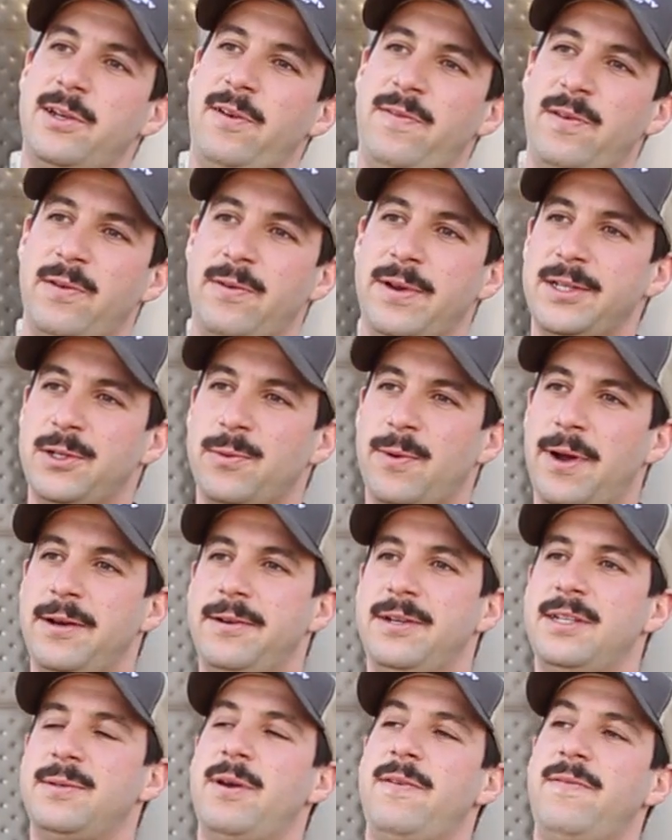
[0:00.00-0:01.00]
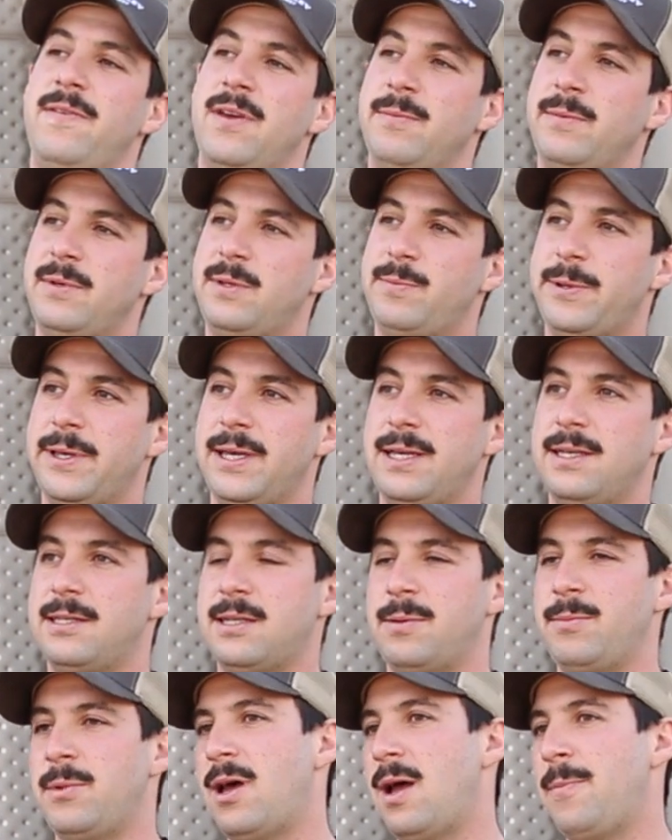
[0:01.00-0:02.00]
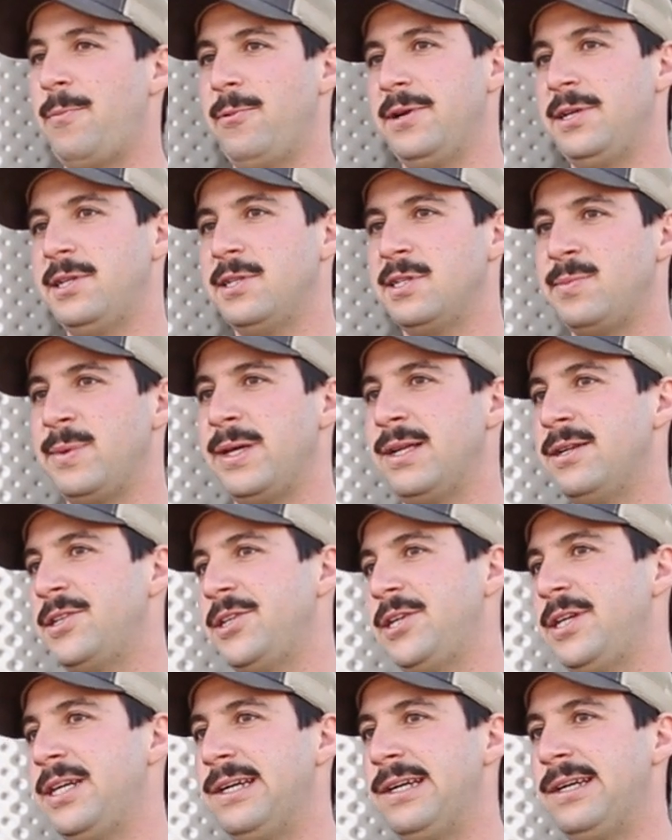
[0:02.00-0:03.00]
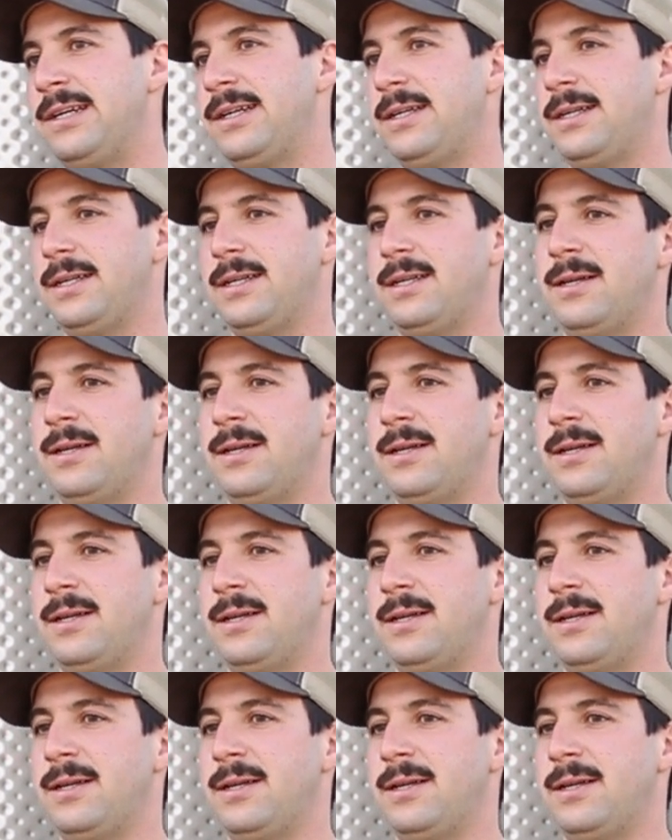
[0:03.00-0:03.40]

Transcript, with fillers: Deerfield Ranch Winery is my family's place. I'm the operations manager here.